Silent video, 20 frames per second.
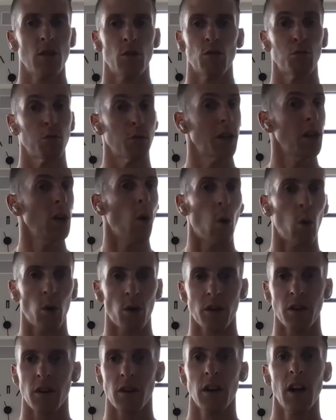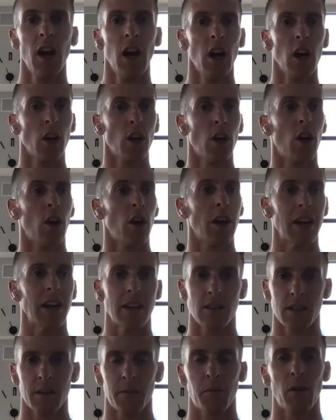to reorder cooking
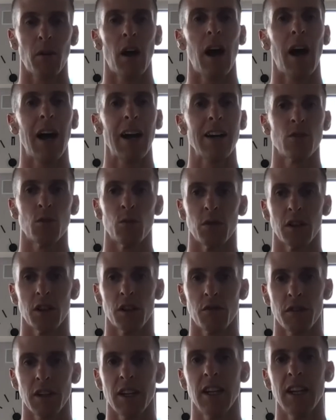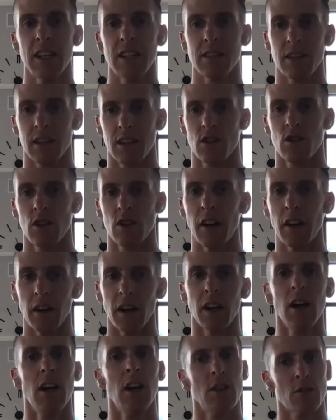supplies or ingredients,
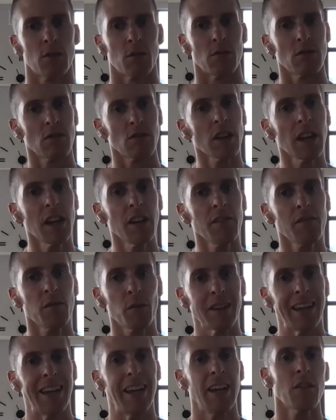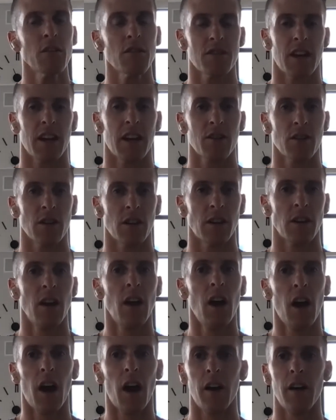etc. So I was looking for the intersection
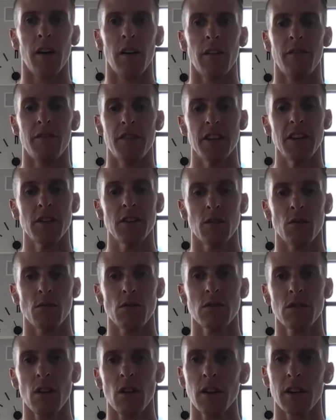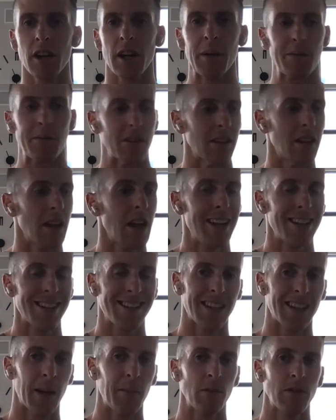of these two startups. And
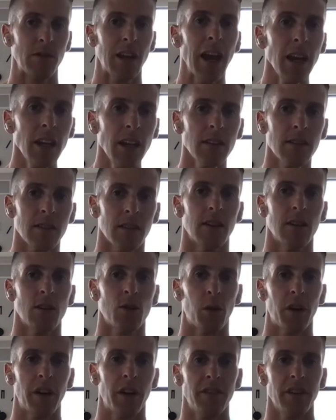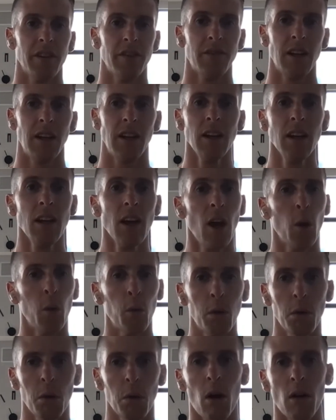simultaneously in 2015,
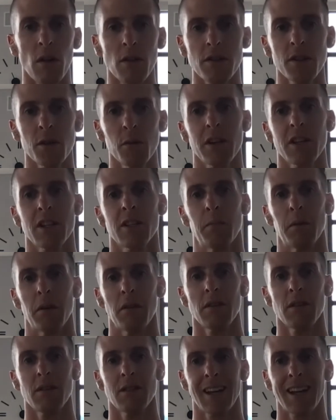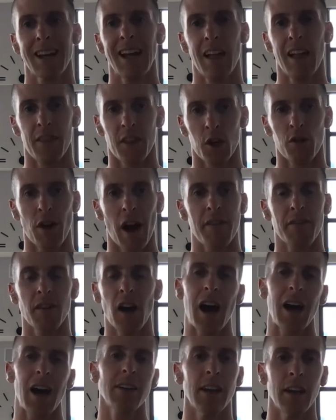we were also experiencing the craft
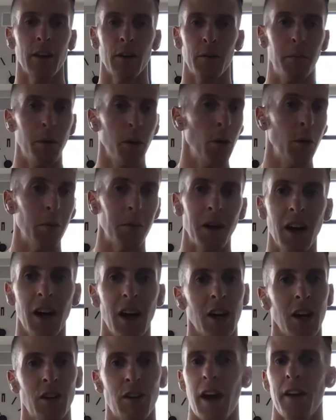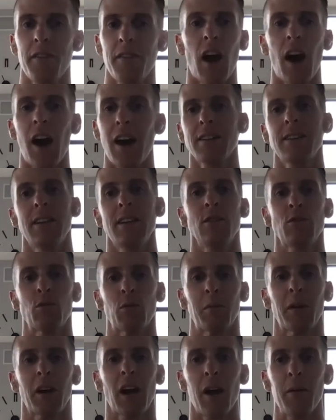cocktail boom. Craft cocktails
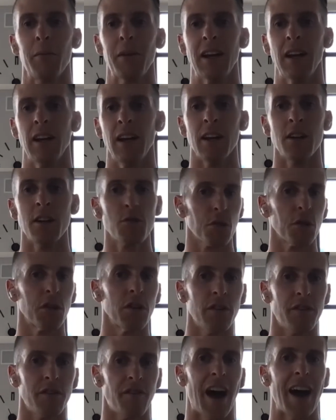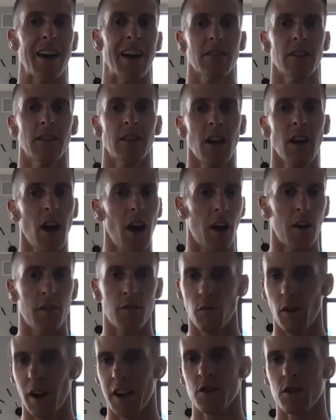were becoming an integral facet
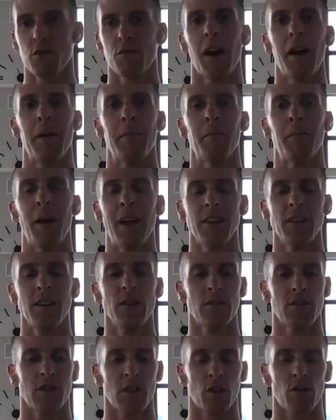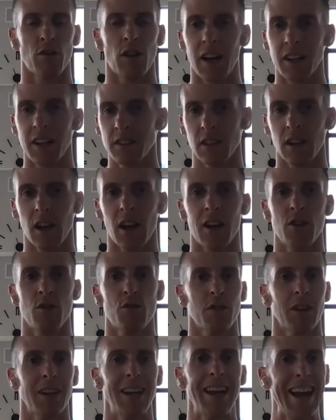of restaurant menus across the
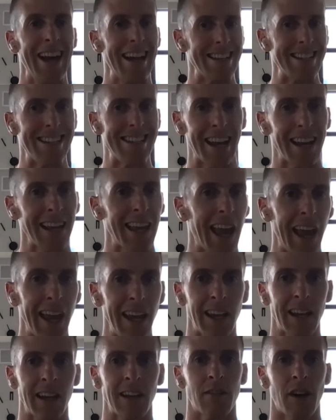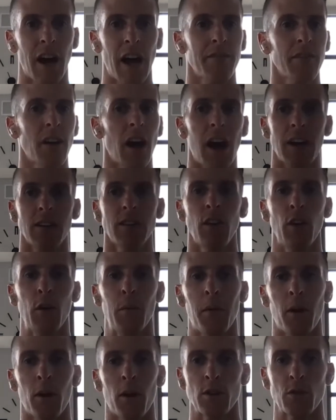country. Dedicated craft cocktail
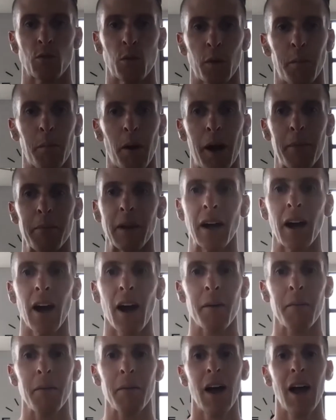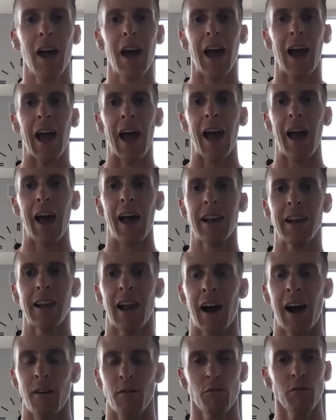bars were popping up. And
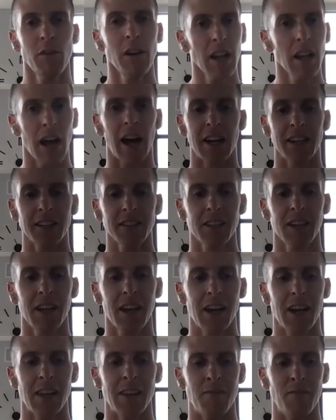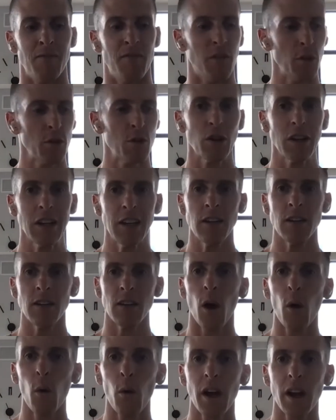I realized virtually
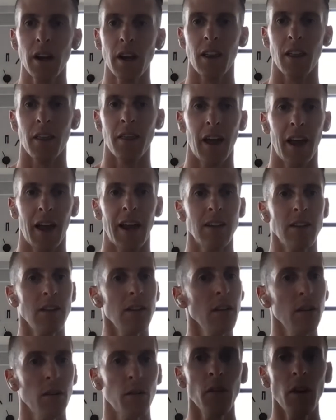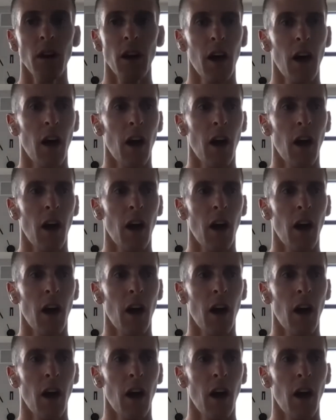no one that I knew